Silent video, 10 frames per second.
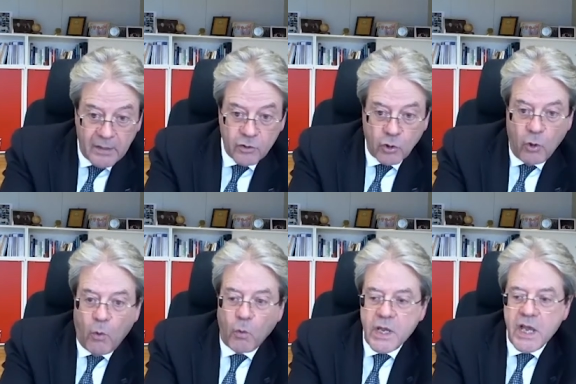
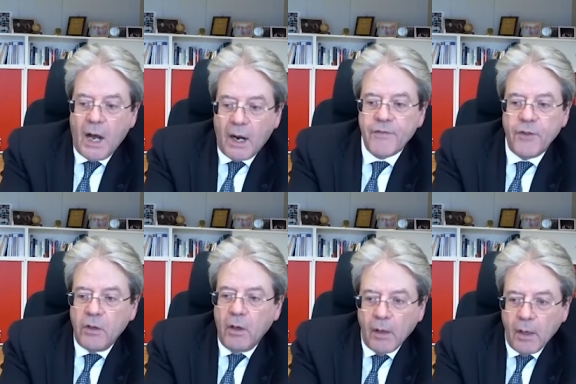So we are
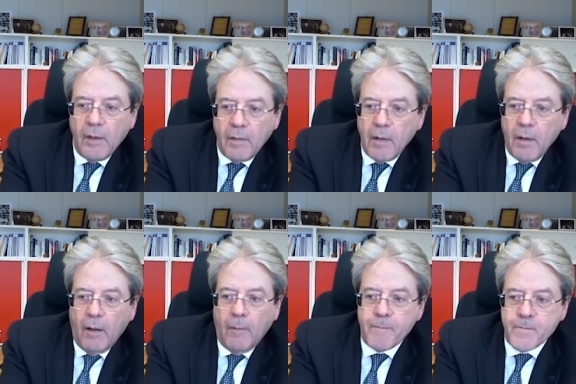the
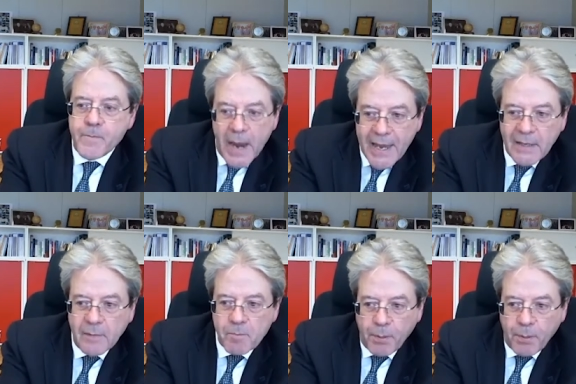main